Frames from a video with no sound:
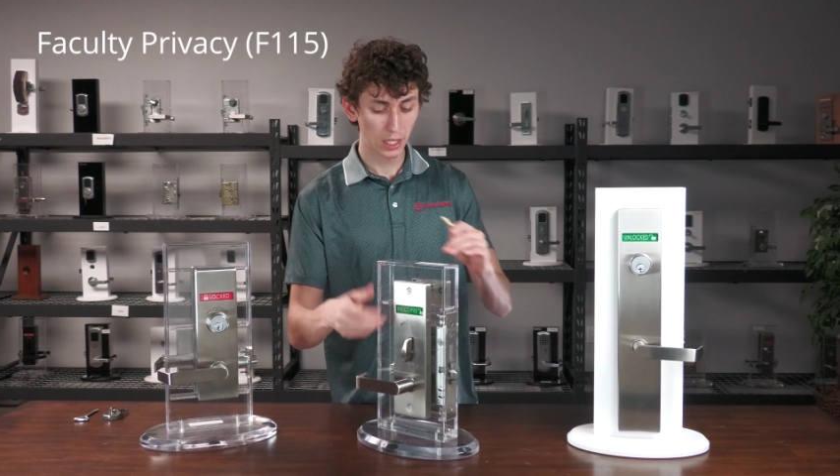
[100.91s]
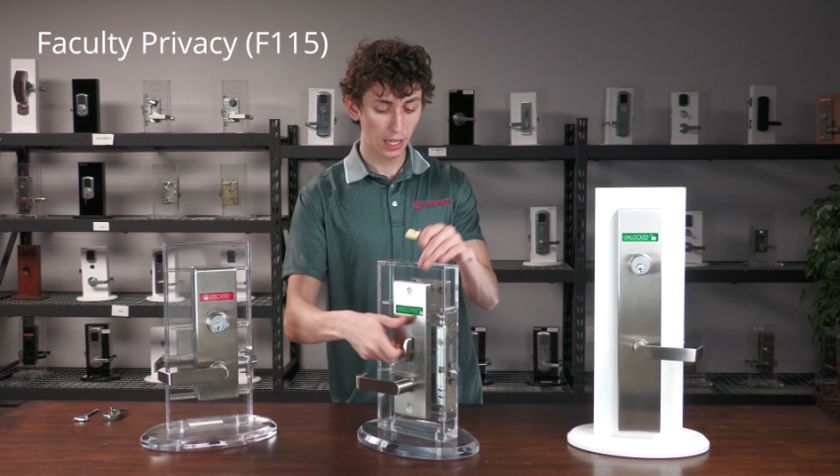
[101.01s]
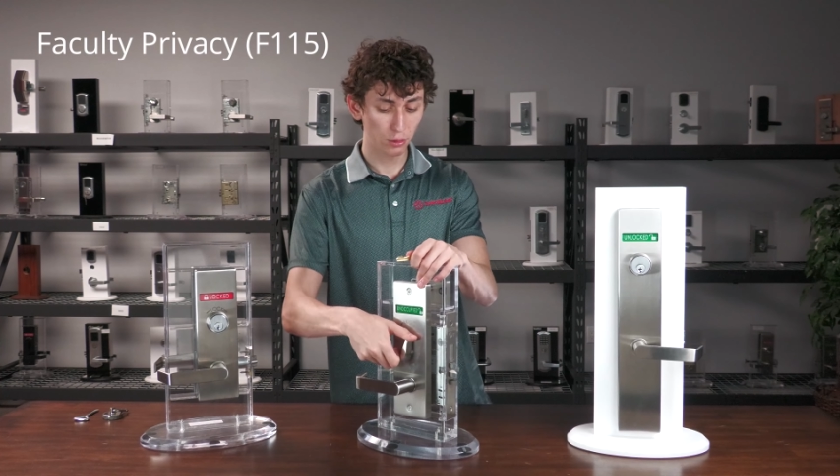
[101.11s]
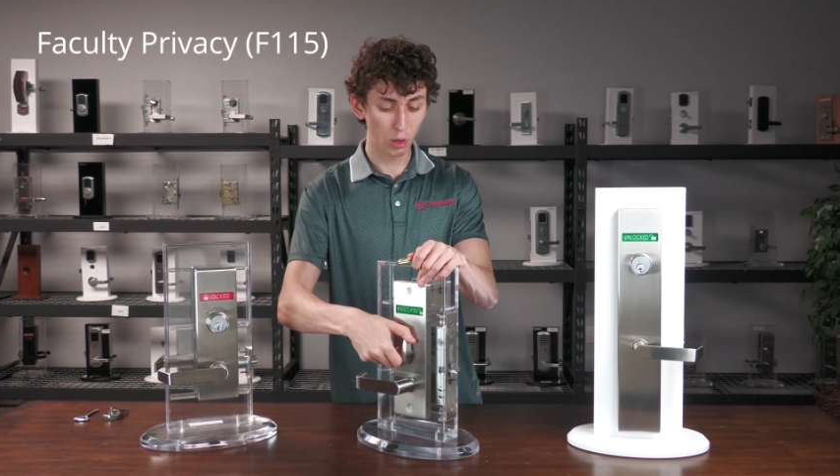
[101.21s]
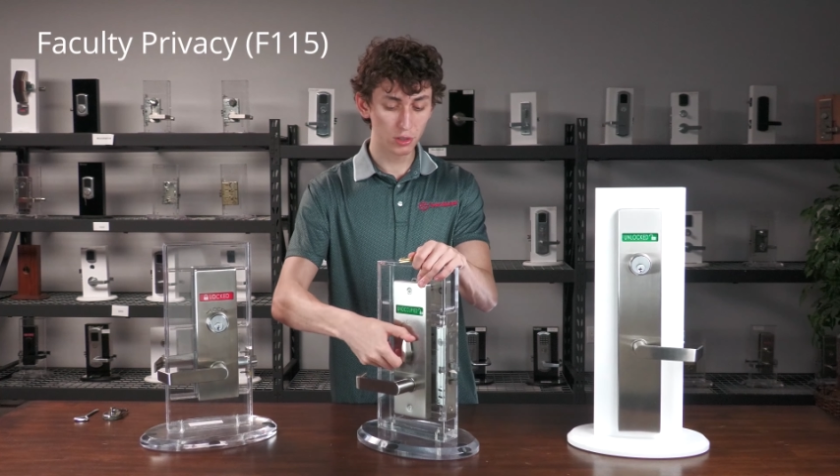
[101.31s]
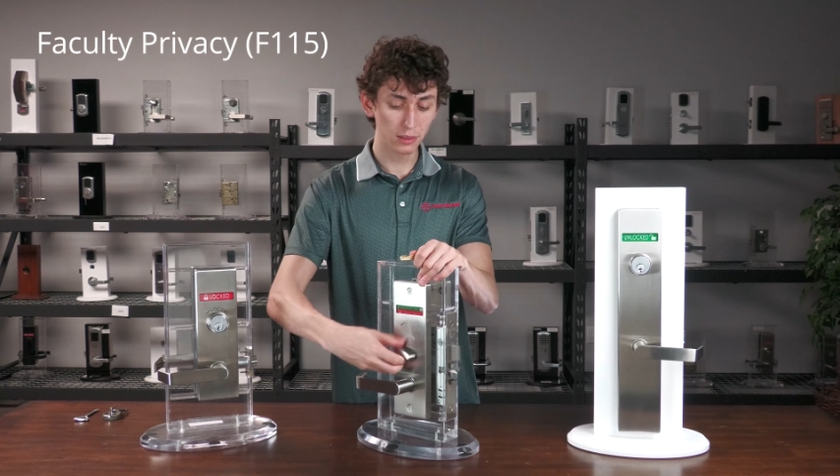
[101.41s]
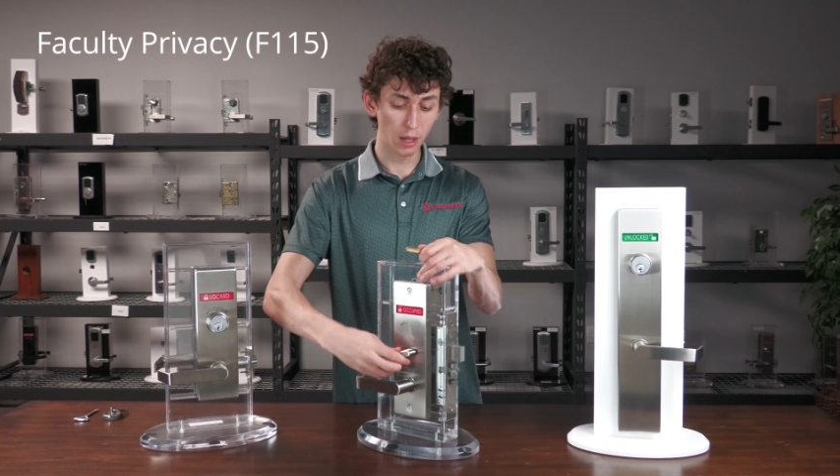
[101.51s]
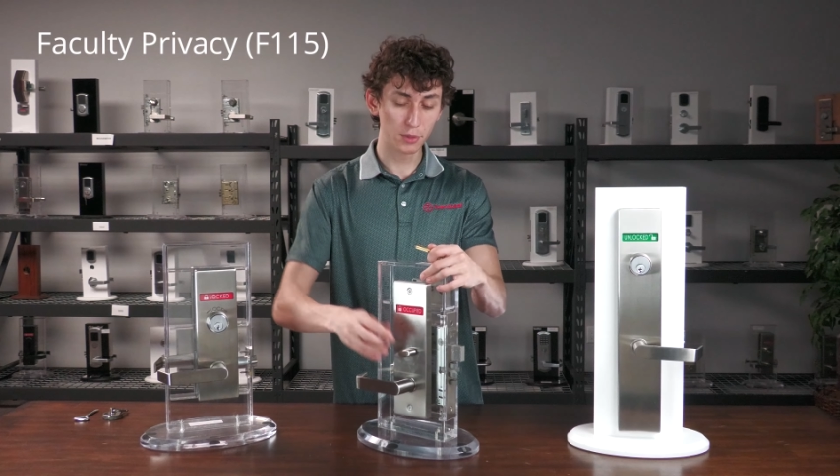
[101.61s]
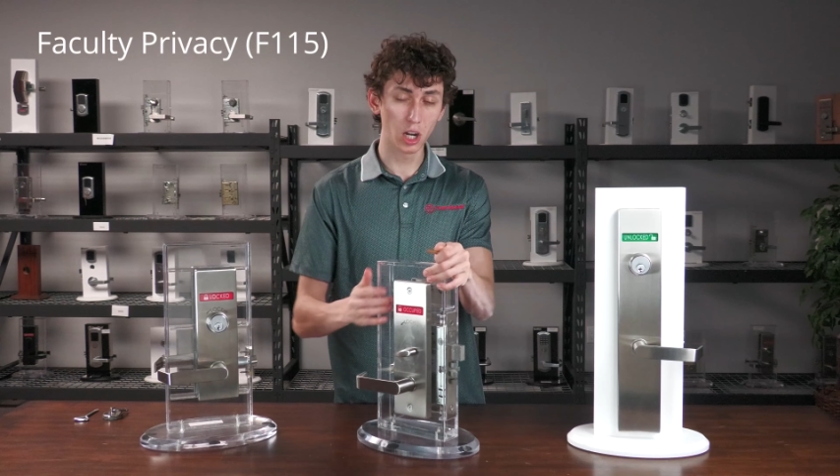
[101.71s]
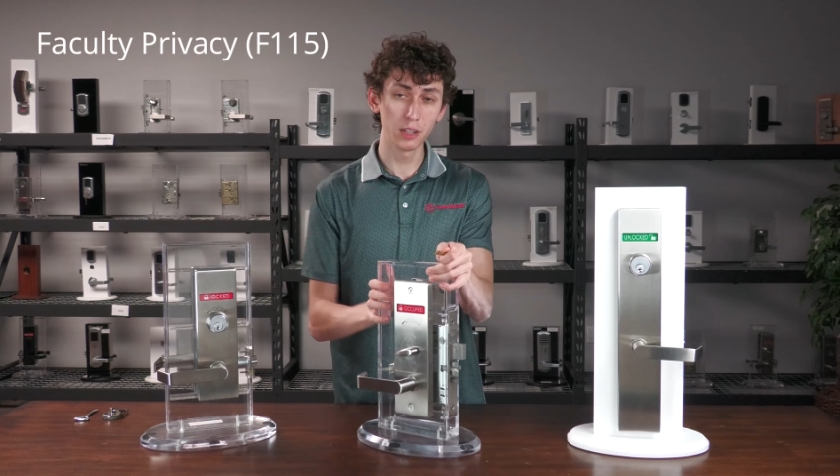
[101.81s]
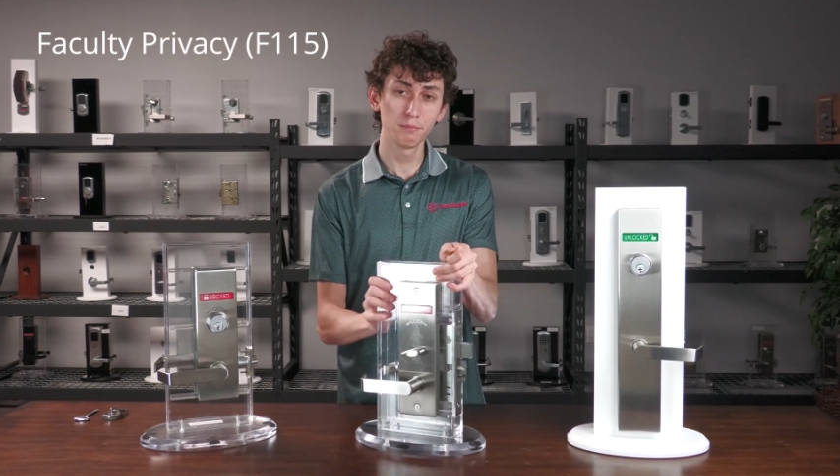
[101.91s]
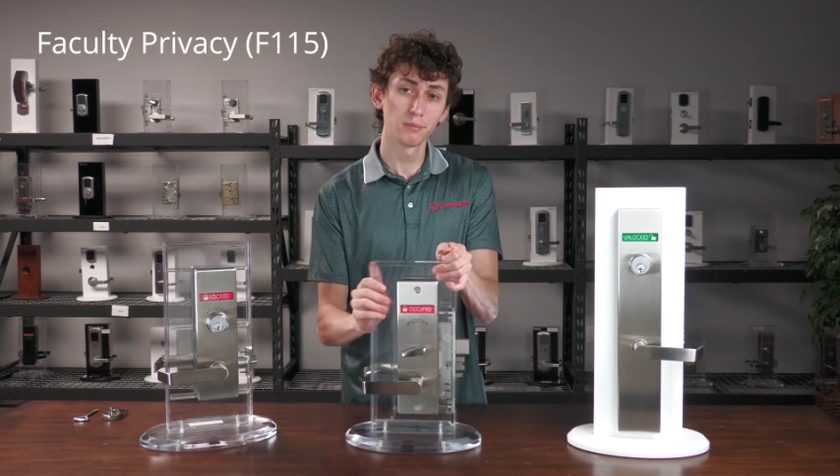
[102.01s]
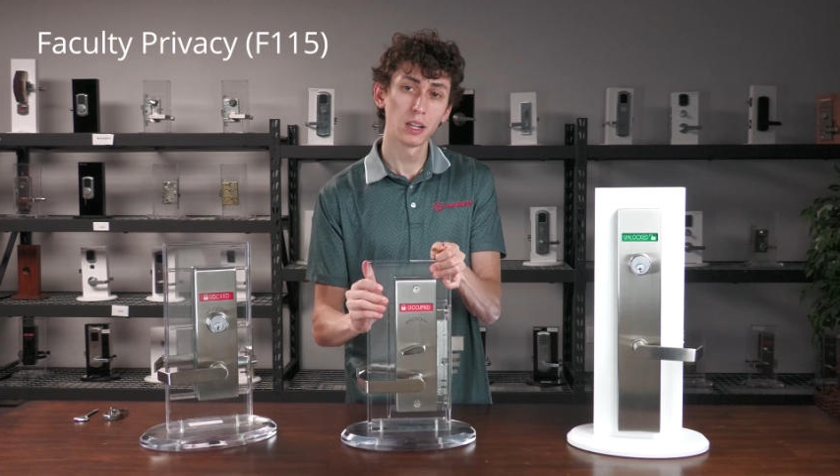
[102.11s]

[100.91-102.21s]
and throws the thumb turn,